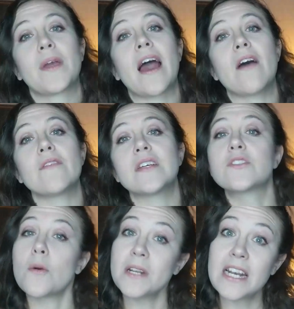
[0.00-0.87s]
We have a
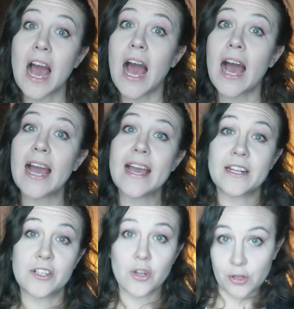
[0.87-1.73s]
dominant eye
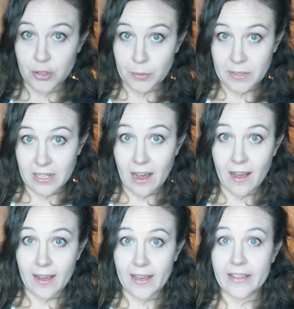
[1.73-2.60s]
and a non-dominant
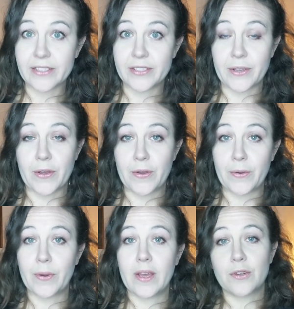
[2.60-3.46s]
eye,
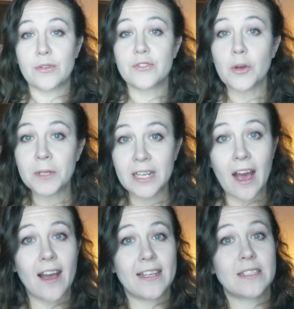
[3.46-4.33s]
so your dominant
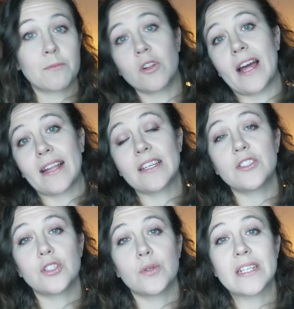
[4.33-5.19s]
eye is more
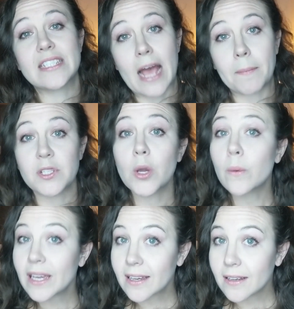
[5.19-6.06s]
likely to adapt
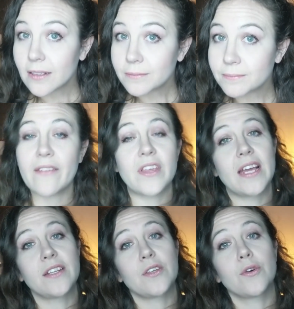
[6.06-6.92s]
quicker, and
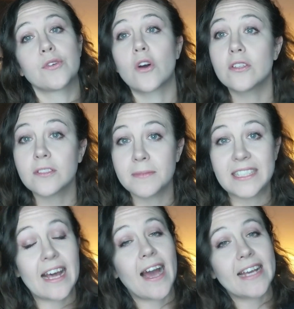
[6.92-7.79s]
then your
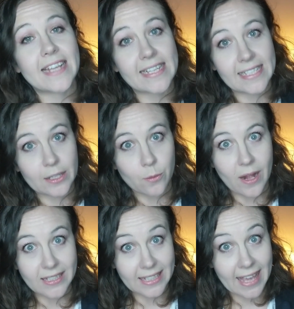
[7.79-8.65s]
non-dominant eye takes a little
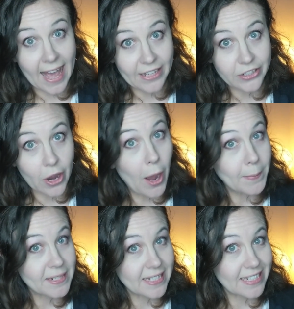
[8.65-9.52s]
while to catch
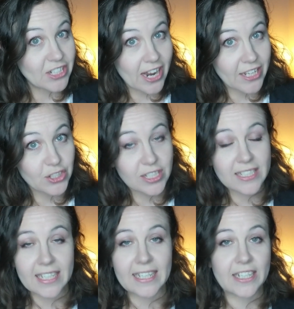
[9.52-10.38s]
up to the
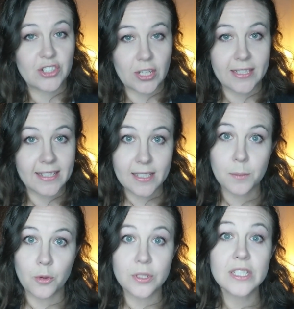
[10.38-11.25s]
changes. It
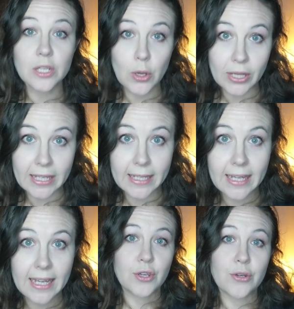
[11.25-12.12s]
adjusts more slowly.
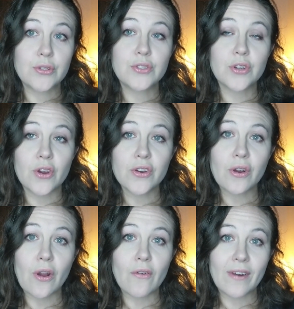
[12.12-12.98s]
So
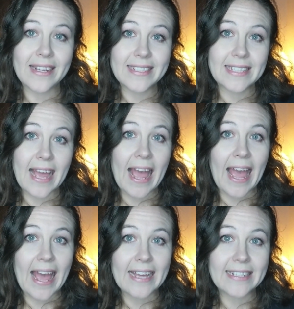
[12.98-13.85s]
don't race
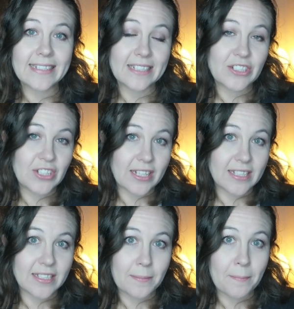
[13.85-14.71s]
ahead
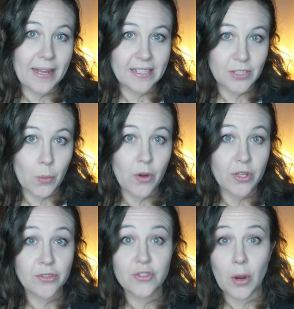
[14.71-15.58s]
just based on
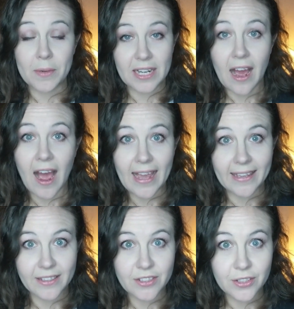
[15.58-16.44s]
what your dominant
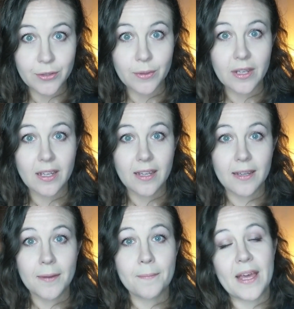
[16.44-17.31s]
eye can do.
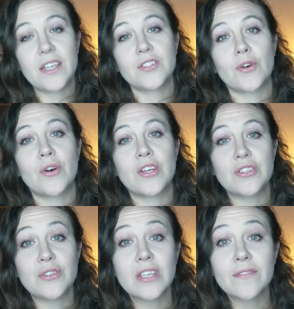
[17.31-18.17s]
Make sure
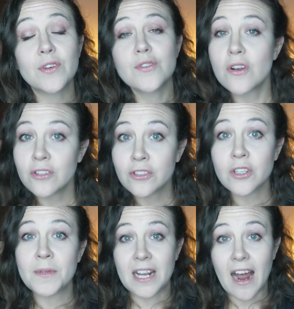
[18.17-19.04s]
you give your
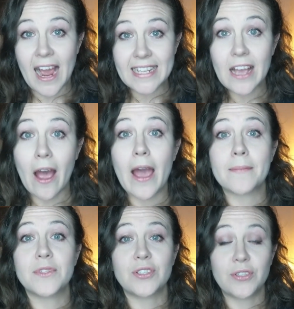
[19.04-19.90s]
non-dominant eye
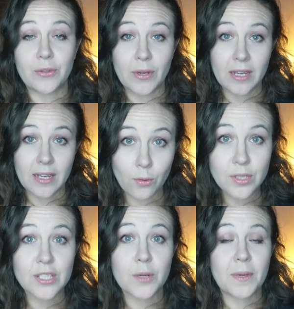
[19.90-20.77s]
time to
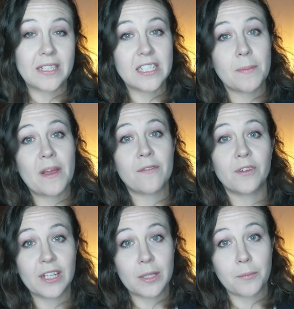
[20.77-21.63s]
also participate
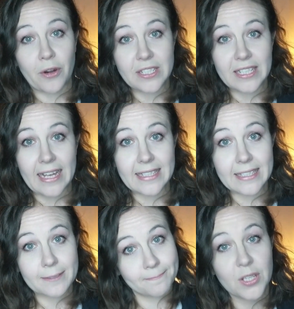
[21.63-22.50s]
fully in the
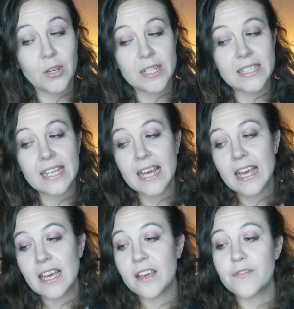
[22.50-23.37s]
process, because
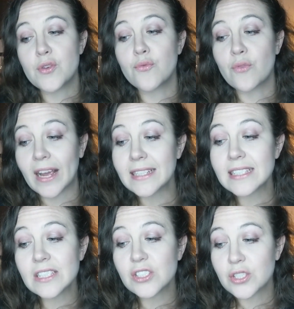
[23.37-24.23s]
if you
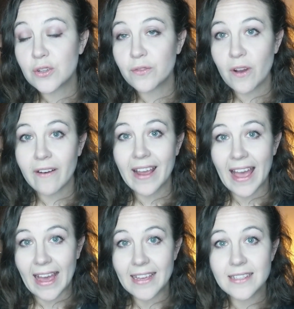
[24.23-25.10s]
race too far
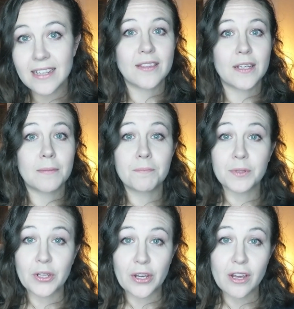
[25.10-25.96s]
ahead, the
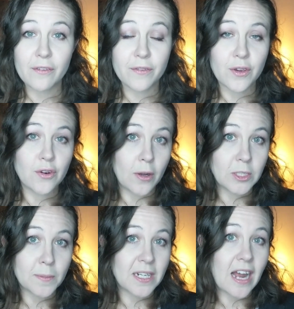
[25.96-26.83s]
blur for your
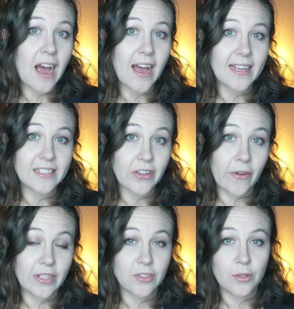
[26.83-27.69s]
non-dominant eye is
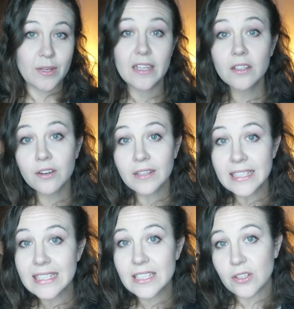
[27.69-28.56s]
going to
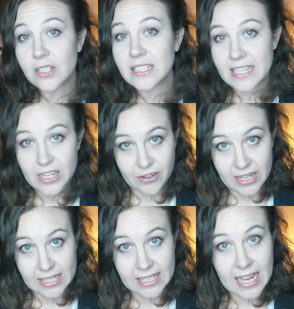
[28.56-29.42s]
increase, not
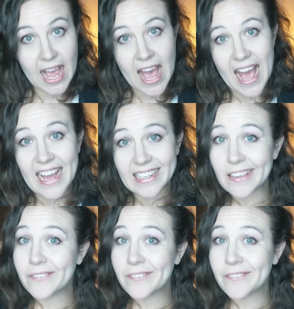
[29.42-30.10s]
decrease, and